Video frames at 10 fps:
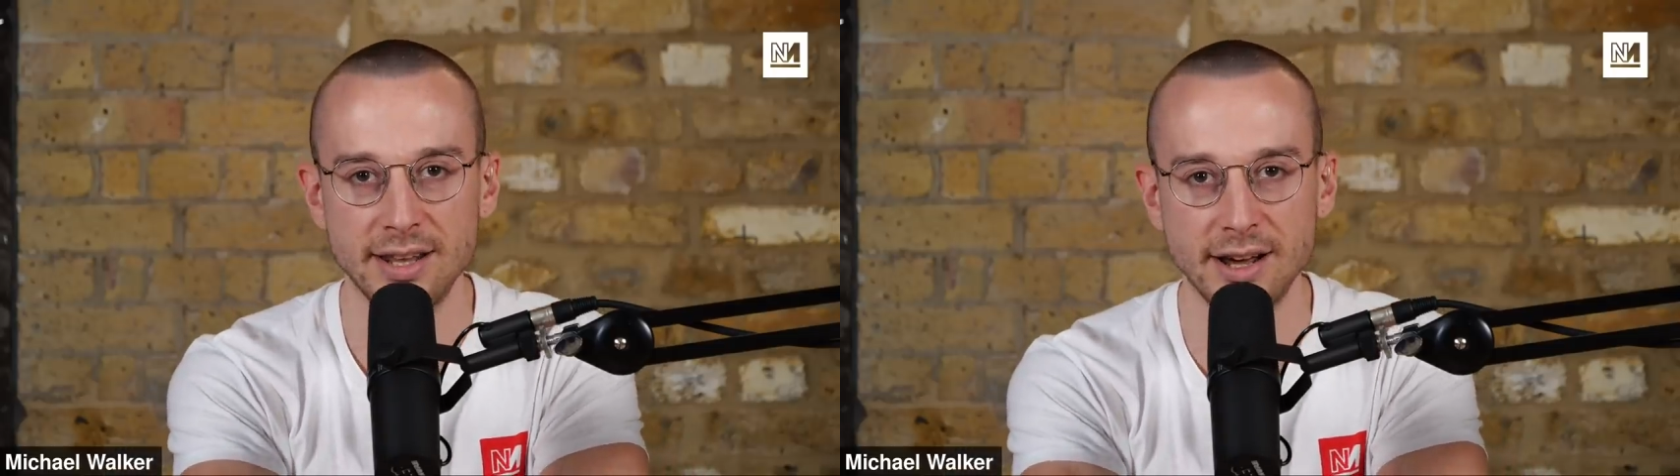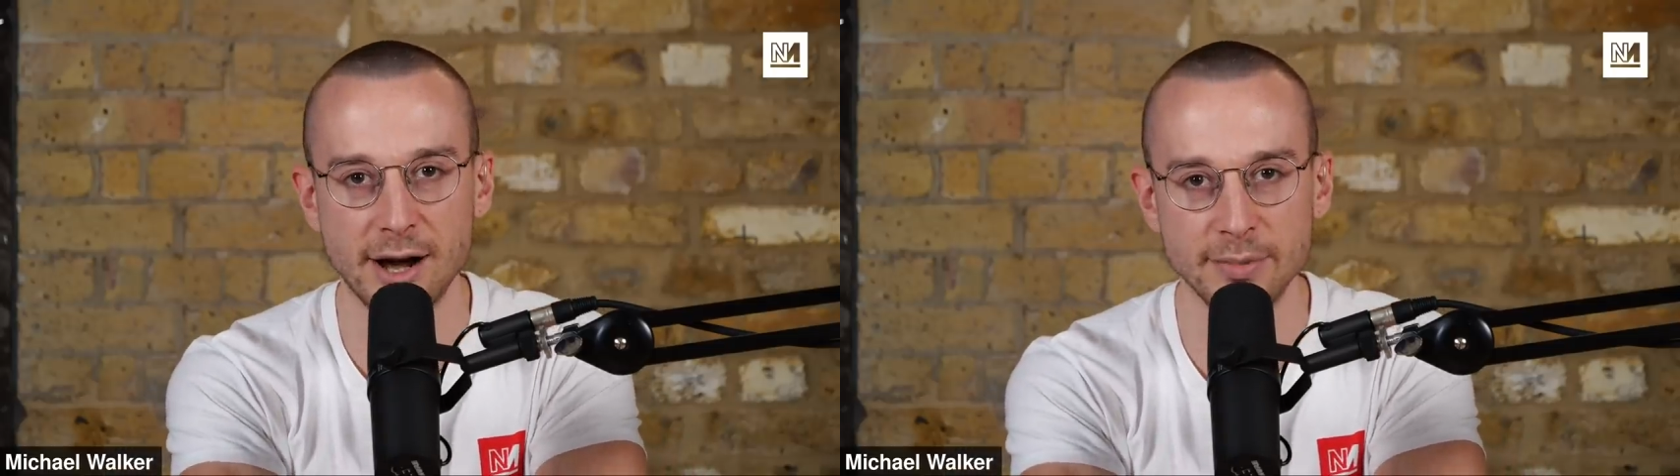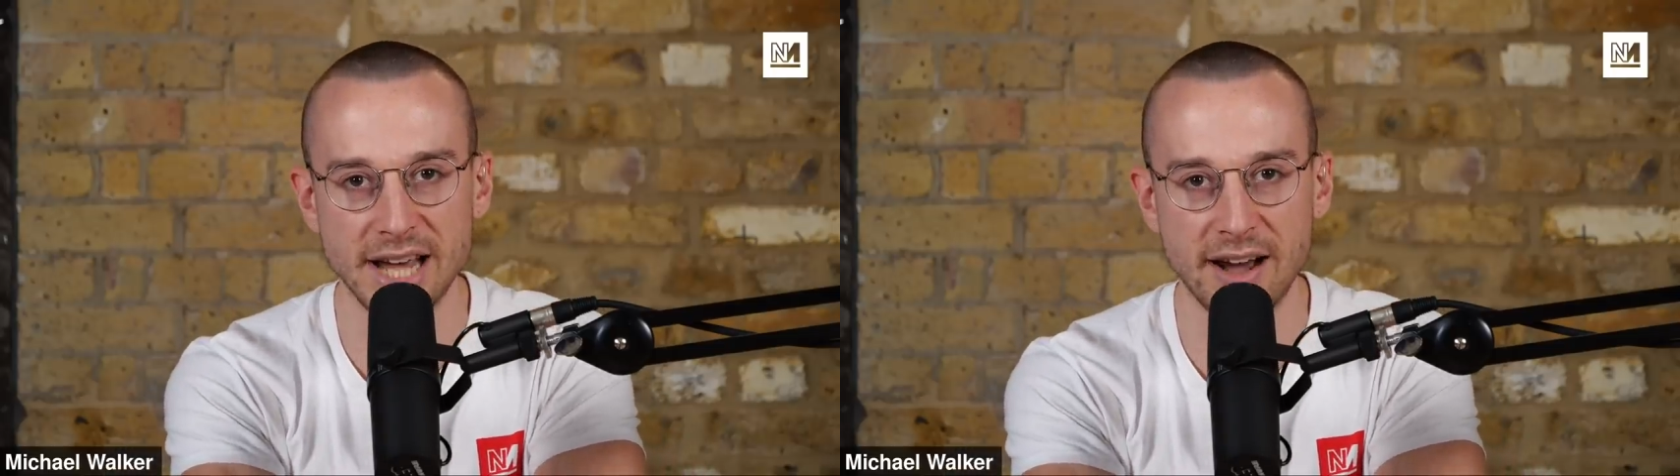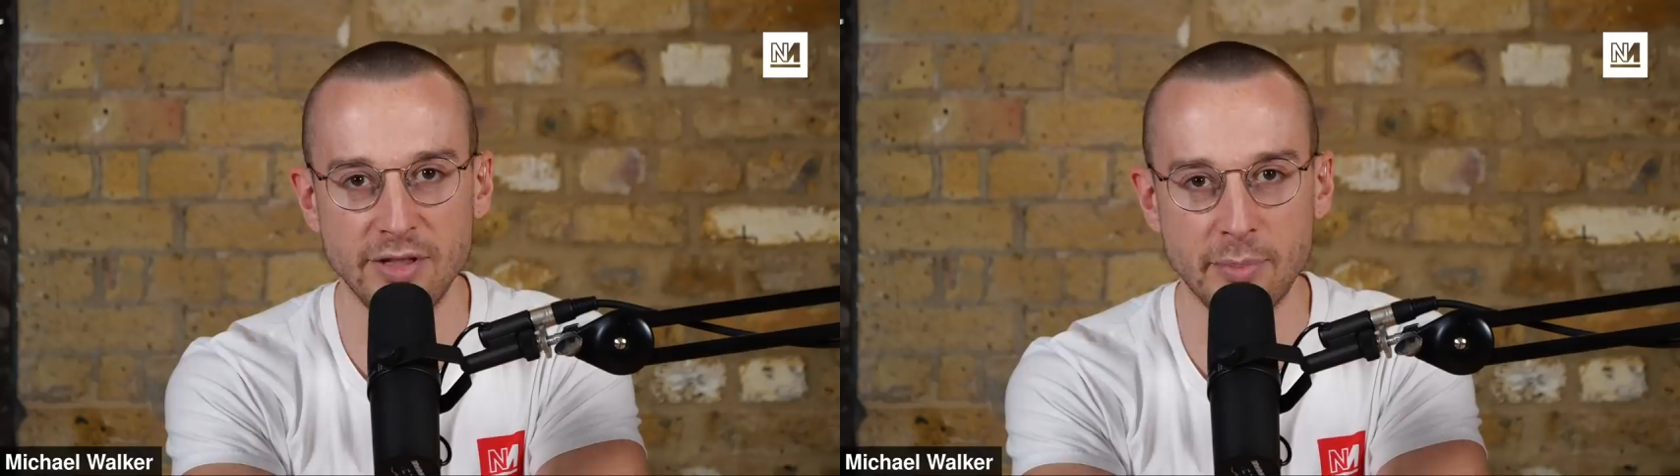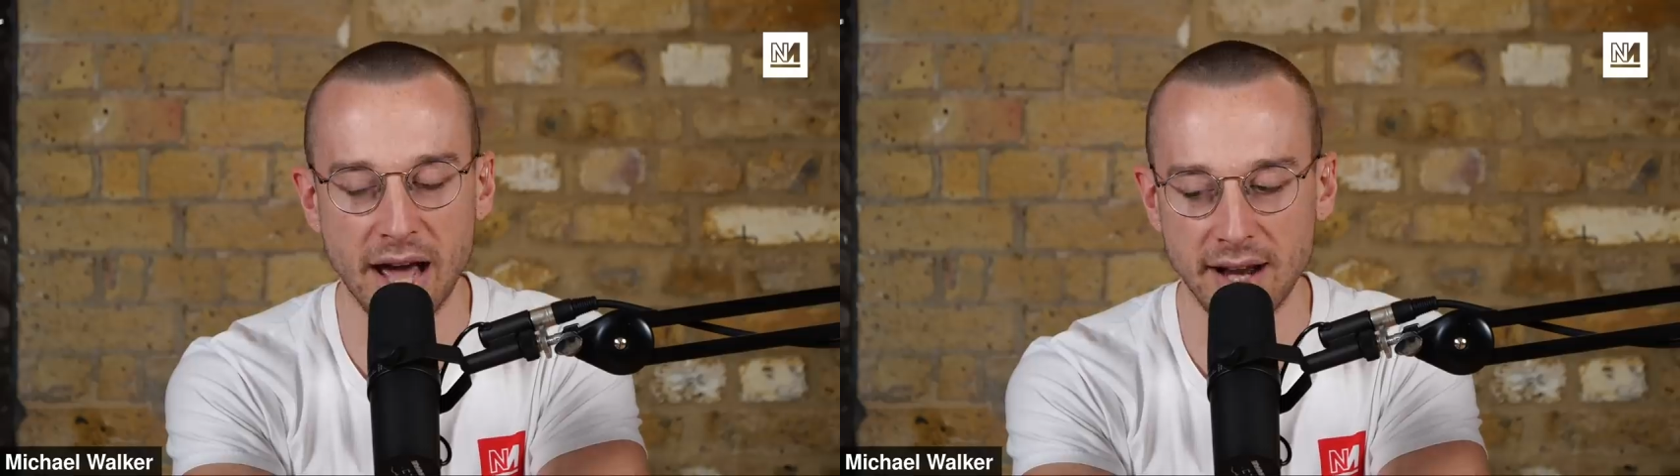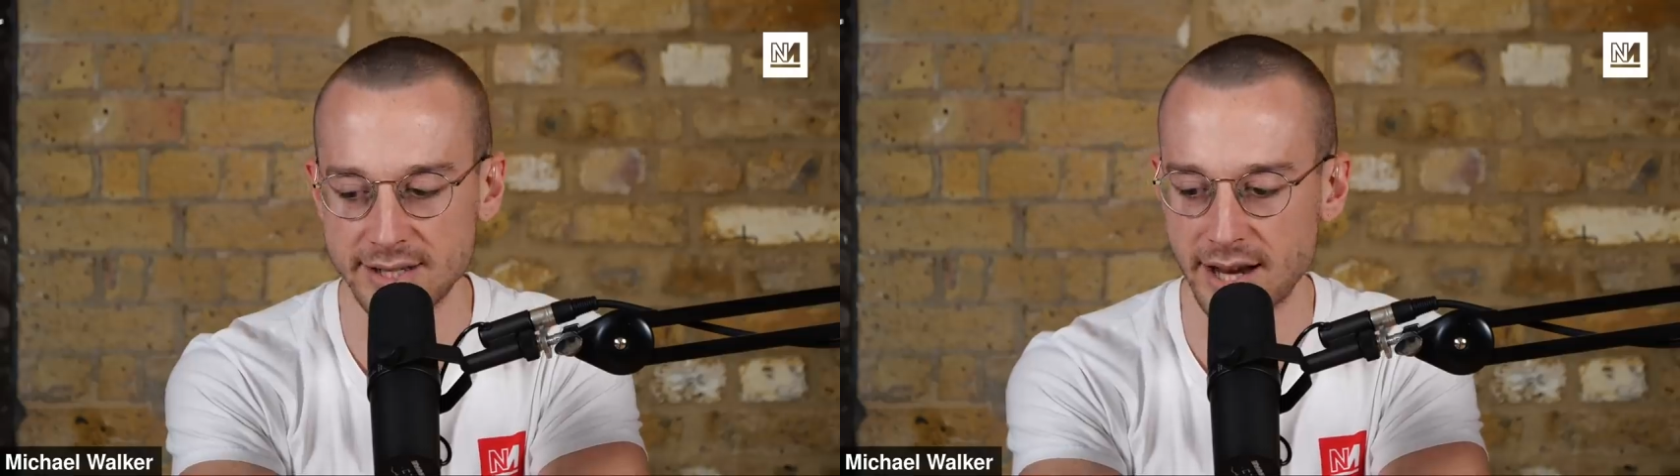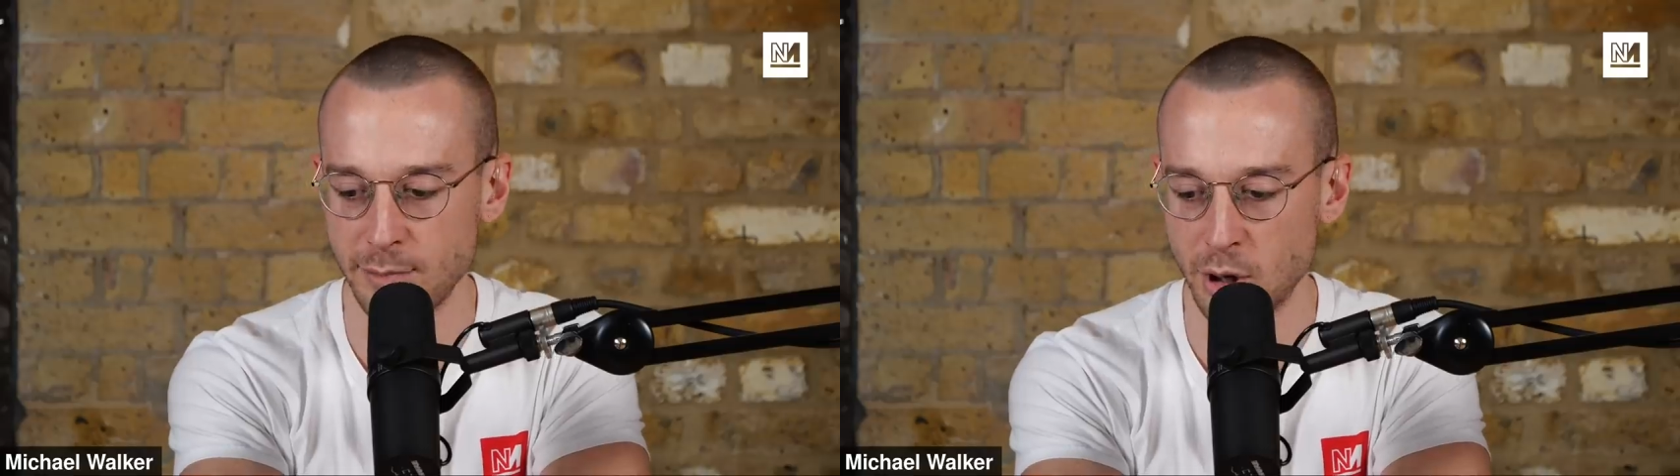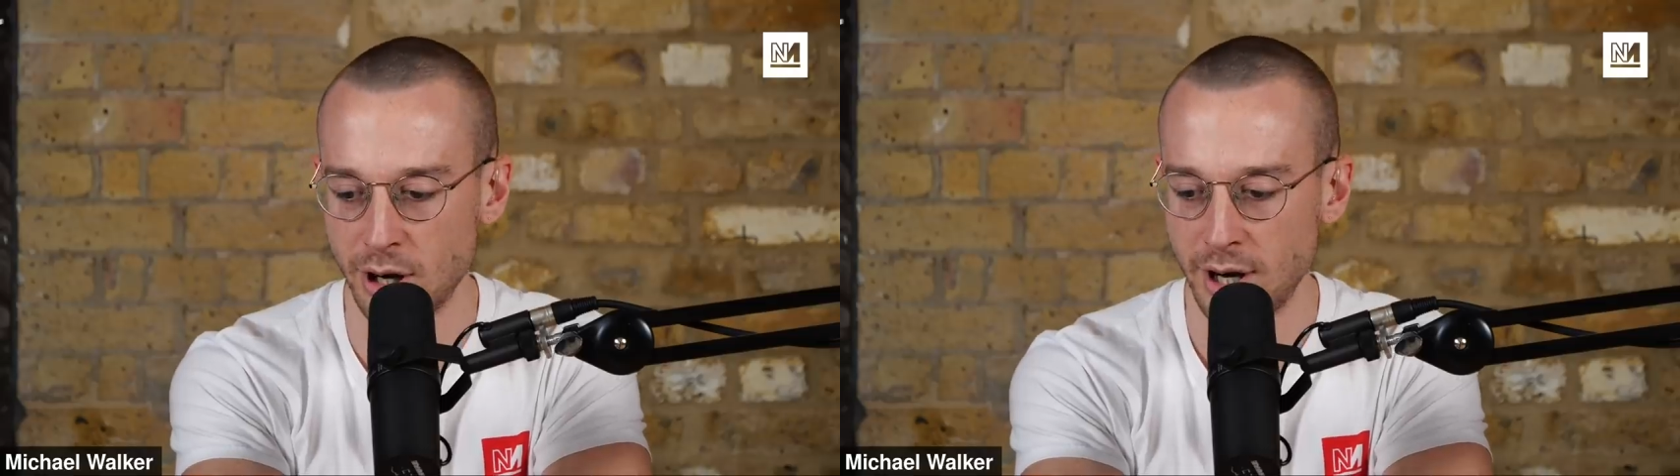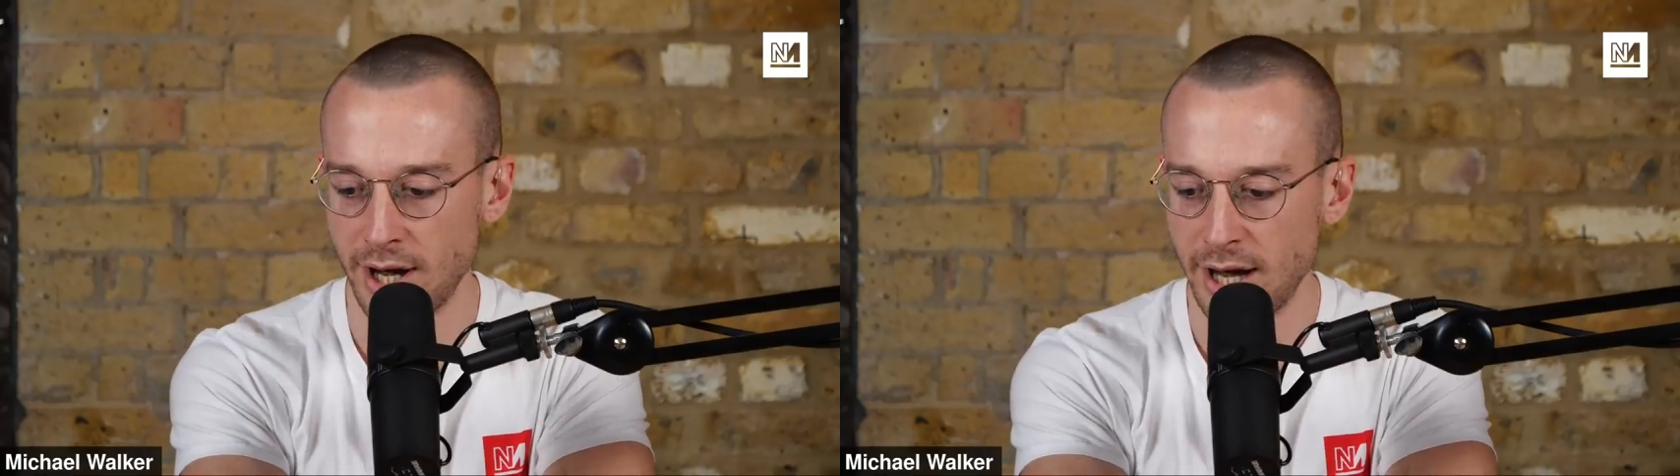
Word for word: that comes out of the palace anymore.